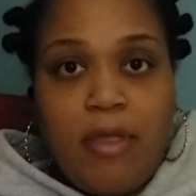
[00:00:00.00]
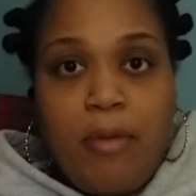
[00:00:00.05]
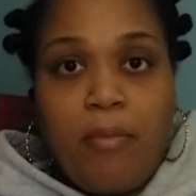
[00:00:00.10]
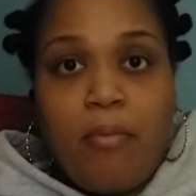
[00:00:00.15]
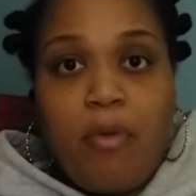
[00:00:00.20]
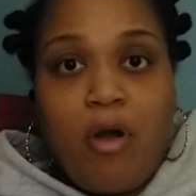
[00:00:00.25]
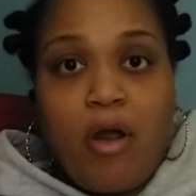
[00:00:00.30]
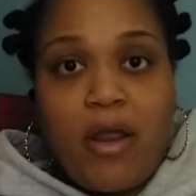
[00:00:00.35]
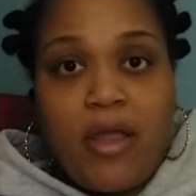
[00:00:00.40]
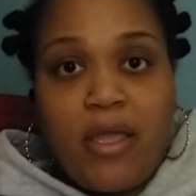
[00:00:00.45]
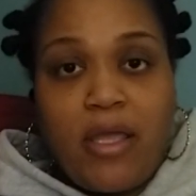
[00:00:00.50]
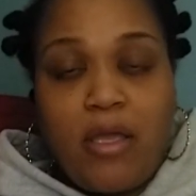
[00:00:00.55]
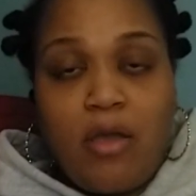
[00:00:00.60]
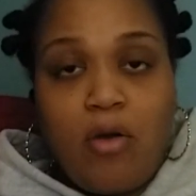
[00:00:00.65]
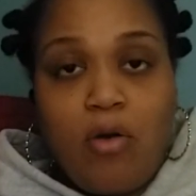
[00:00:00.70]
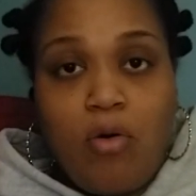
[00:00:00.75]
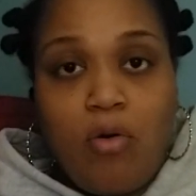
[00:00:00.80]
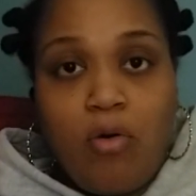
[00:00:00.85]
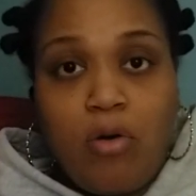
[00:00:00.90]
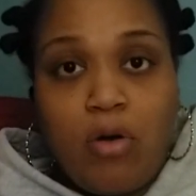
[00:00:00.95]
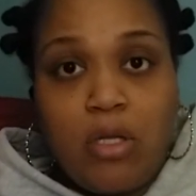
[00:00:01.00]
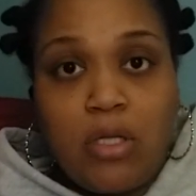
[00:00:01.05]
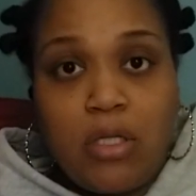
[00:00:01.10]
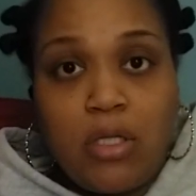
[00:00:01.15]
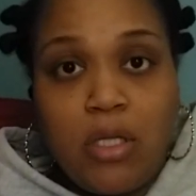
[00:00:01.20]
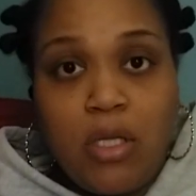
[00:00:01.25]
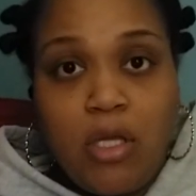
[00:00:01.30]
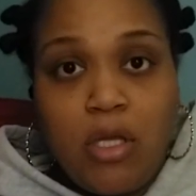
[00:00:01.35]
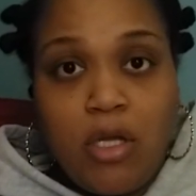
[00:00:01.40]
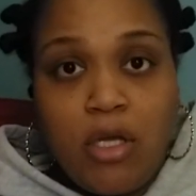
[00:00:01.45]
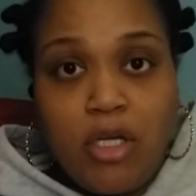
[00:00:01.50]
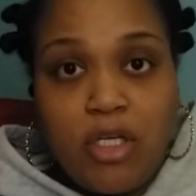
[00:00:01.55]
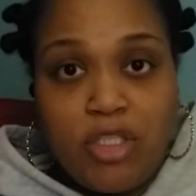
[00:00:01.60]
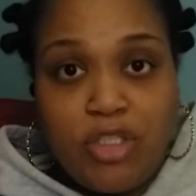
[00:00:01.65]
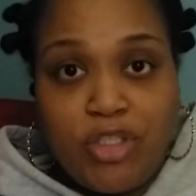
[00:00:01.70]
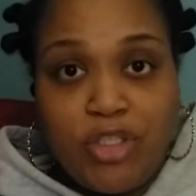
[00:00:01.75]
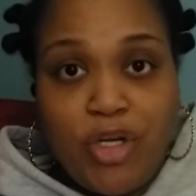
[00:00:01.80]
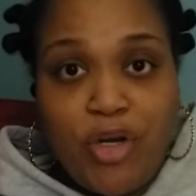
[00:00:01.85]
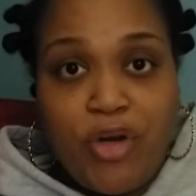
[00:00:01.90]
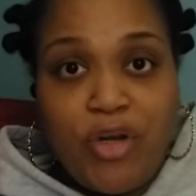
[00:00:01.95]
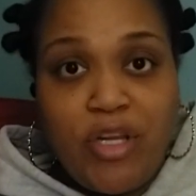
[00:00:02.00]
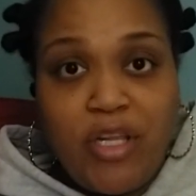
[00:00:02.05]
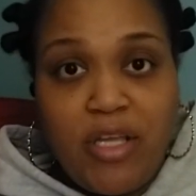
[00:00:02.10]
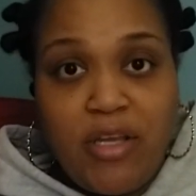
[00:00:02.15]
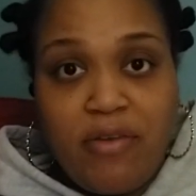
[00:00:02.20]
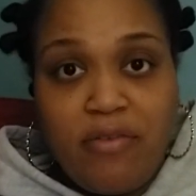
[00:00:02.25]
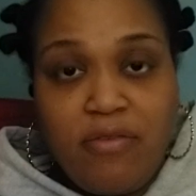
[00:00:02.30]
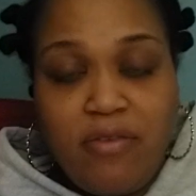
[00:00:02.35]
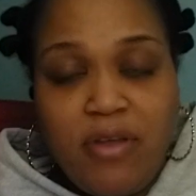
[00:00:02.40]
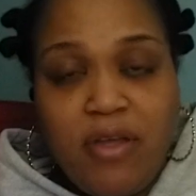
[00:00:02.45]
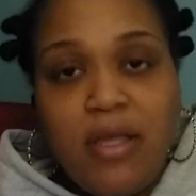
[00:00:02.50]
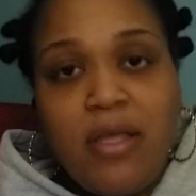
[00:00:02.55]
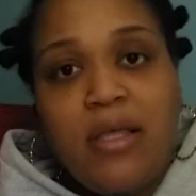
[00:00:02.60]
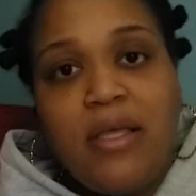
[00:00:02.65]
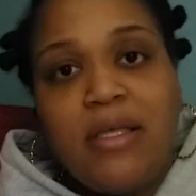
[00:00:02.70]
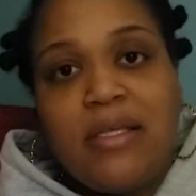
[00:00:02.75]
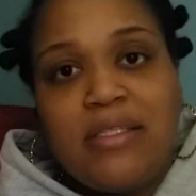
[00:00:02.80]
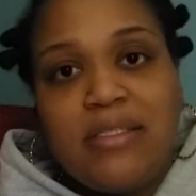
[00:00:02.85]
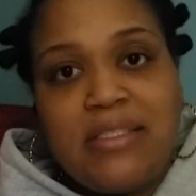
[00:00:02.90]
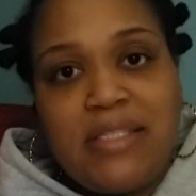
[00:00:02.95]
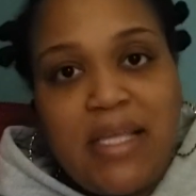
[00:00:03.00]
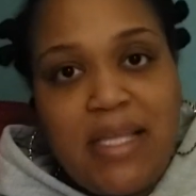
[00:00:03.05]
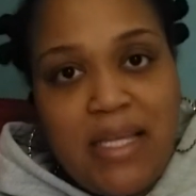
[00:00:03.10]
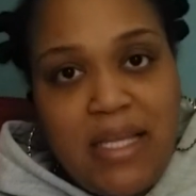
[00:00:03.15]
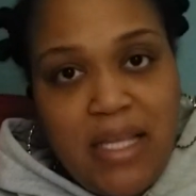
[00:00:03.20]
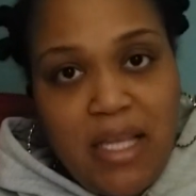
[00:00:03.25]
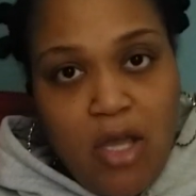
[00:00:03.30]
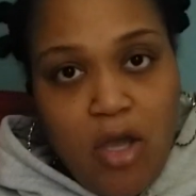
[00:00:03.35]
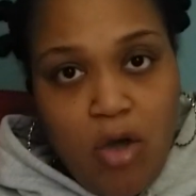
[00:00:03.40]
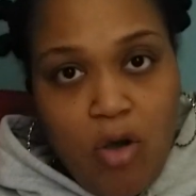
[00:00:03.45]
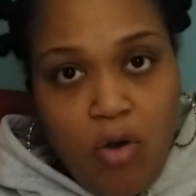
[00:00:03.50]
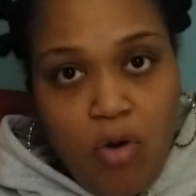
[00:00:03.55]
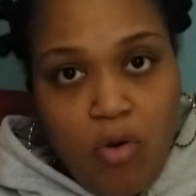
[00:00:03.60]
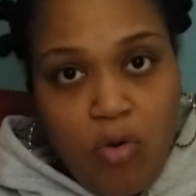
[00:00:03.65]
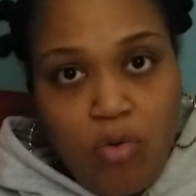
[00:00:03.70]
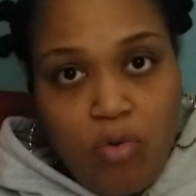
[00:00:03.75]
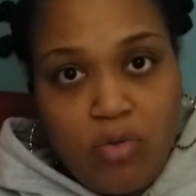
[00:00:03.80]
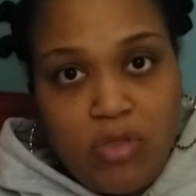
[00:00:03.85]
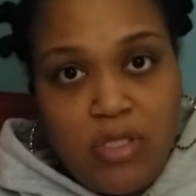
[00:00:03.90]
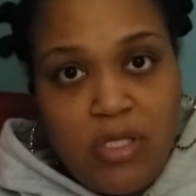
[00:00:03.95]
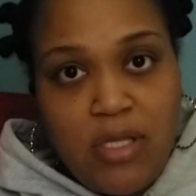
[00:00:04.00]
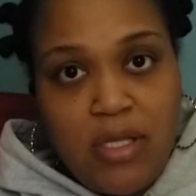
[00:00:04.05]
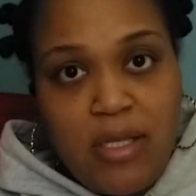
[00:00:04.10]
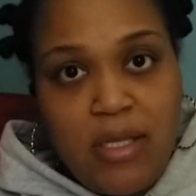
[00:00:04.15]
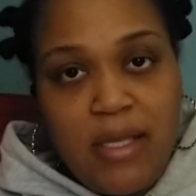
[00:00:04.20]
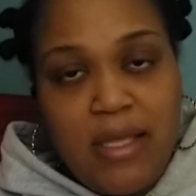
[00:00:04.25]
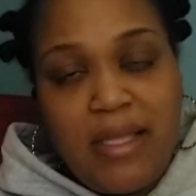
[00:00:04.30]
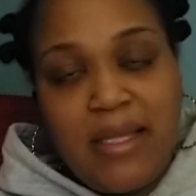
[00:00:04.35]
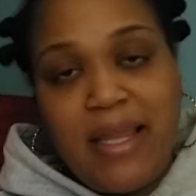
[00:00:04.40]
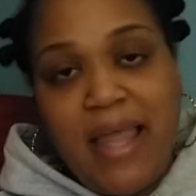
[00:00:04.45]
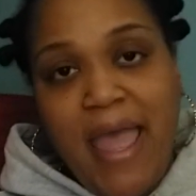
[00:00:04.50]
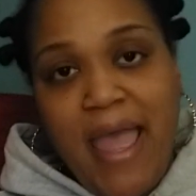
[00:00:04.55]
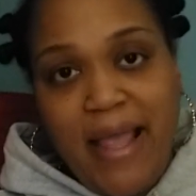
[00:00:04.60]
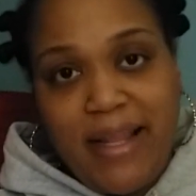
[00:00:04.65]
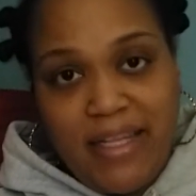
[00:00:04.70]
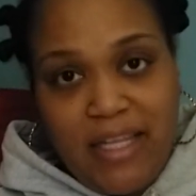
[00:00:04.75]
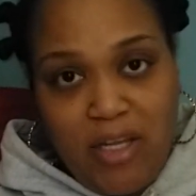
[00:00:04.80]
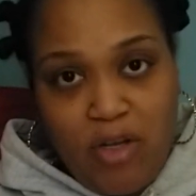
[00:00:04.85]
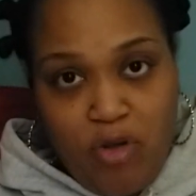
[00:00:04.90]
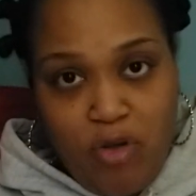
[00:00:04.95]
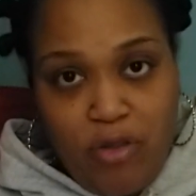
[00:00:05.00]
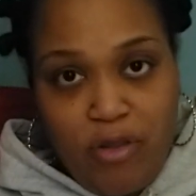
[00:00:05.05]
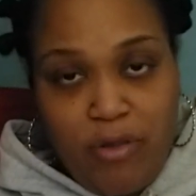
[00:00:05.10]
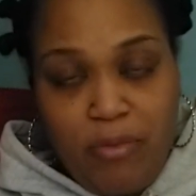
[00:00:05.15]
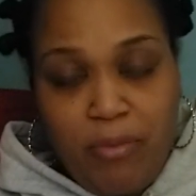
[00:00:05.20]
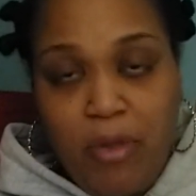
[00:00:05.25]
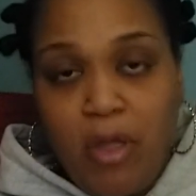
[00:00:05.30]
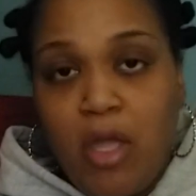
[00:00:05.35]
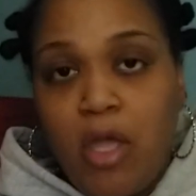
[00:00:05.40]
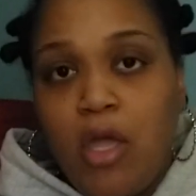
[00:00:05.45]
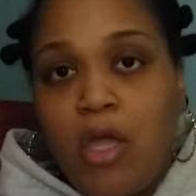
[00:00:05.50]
embarking on a journey of setting goals and acting on them.